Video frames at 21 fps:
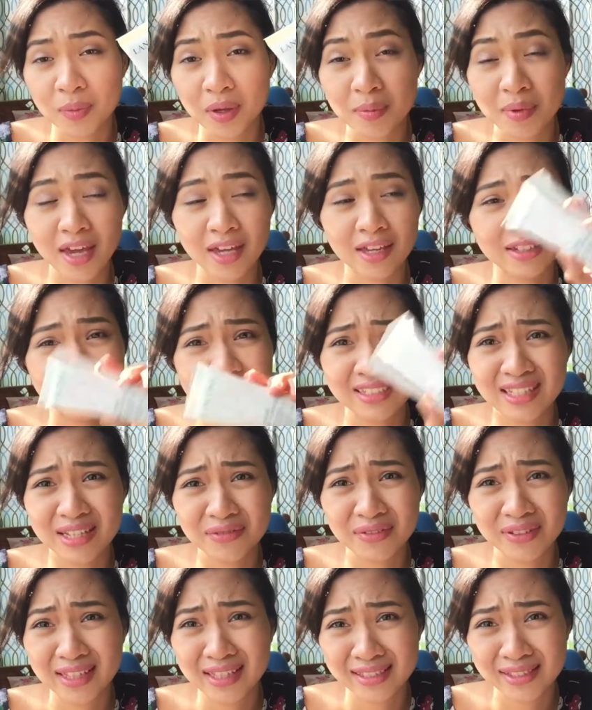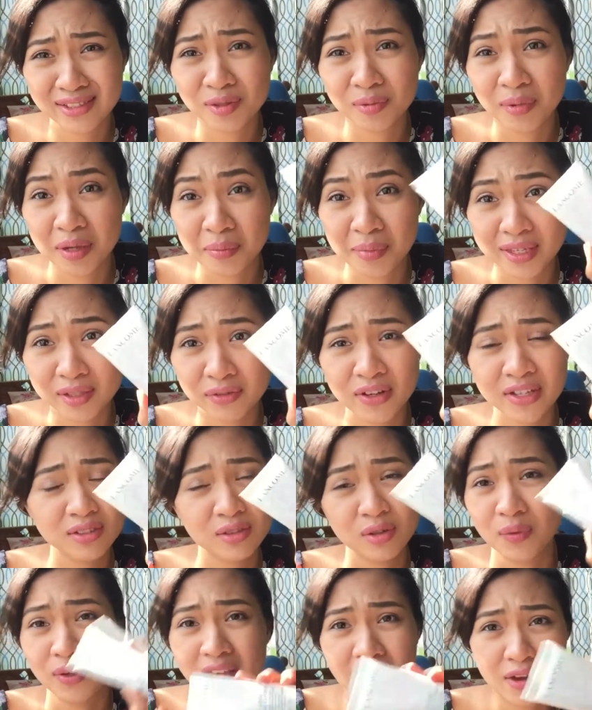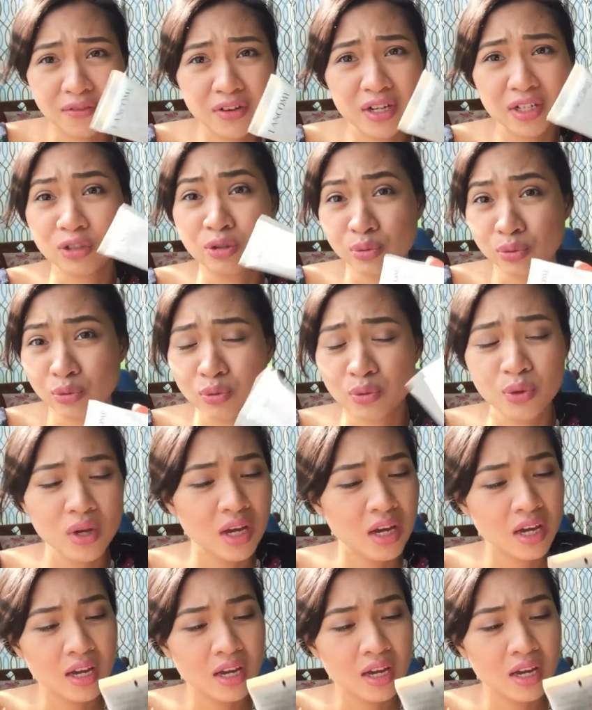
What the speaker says: Maybe I could give this to my best friends or whatever, chuchu.